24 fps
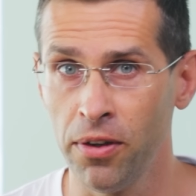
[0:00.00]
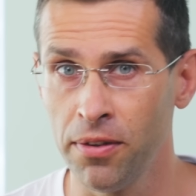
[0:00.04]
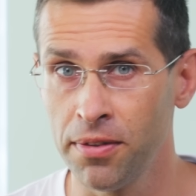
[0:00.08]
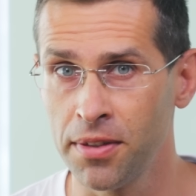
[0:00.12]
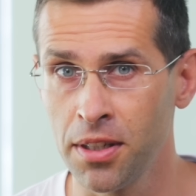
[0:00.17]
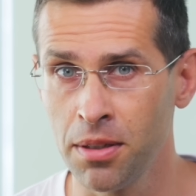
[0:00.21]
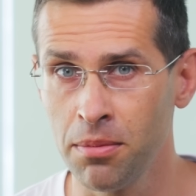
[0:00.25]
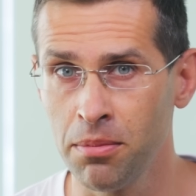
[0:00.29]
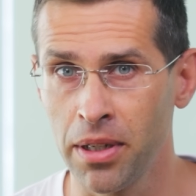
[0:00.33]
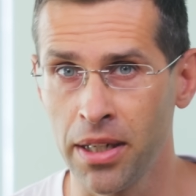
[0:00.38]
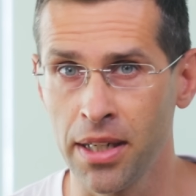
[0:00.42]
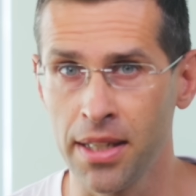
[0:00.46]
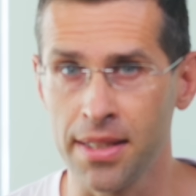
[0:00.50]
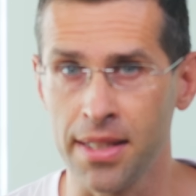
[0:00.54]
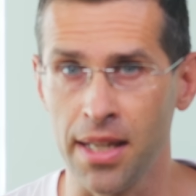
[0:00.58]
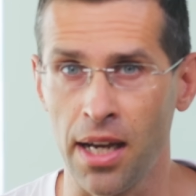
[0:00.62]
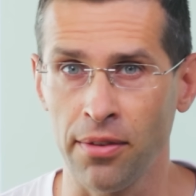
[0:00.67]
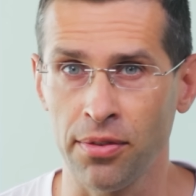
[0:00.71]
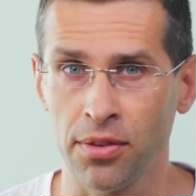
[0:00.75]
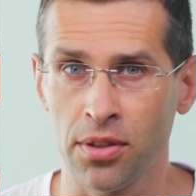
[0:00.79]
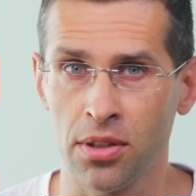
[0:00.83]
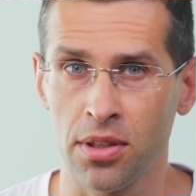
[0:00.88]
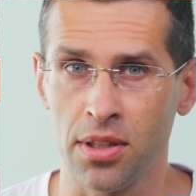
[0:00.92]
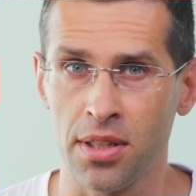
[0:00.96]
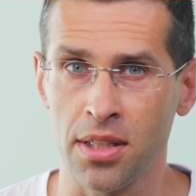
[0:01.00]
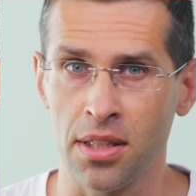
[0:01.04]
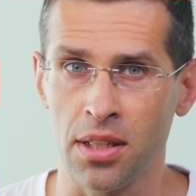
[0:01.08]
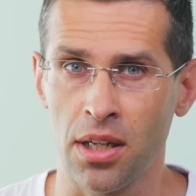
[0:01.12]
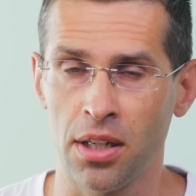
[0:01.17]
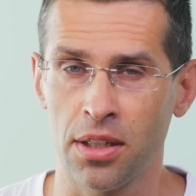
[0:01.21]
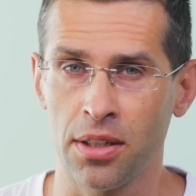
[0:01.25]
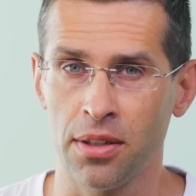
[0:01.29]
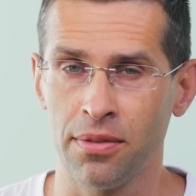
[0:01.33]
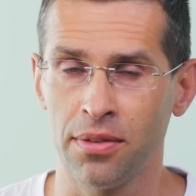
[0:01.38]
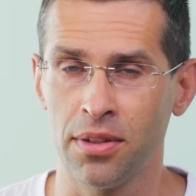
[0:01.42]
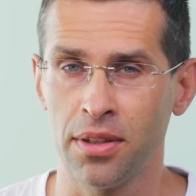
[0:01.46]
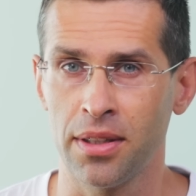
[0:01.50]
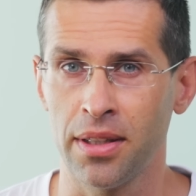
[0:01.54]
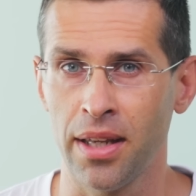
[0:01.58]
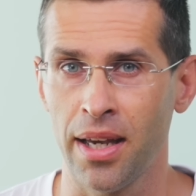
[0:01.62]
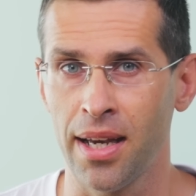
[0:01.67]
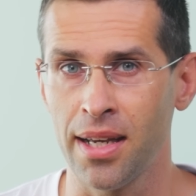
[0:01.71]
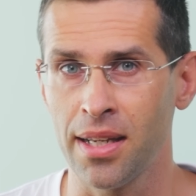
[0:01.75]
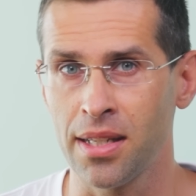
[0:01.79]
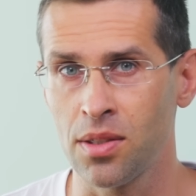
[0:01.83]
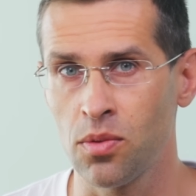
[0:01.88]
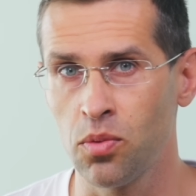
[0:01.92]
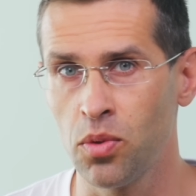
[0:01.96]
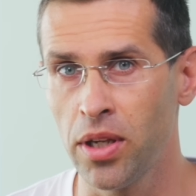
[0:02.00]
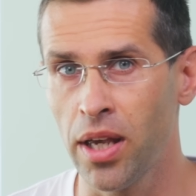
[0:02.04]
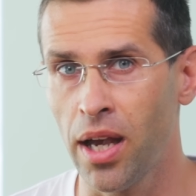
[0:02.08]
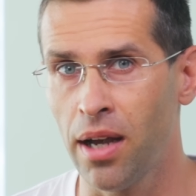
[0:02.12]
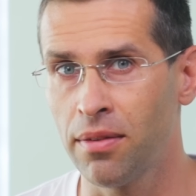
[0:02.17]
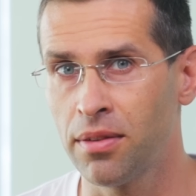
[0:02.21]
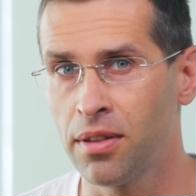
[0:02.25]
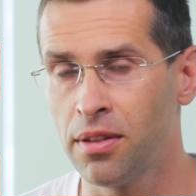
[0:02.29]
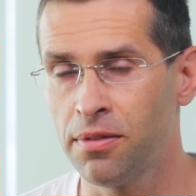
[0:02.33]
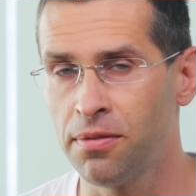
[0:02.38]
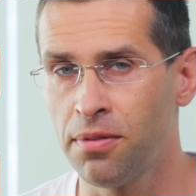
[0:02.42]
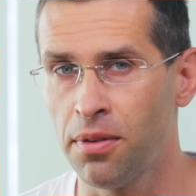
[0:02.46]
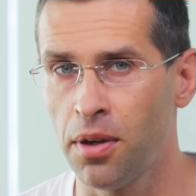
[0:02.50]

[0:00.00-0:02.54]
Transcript: 15 minutes after the start of the test, we have the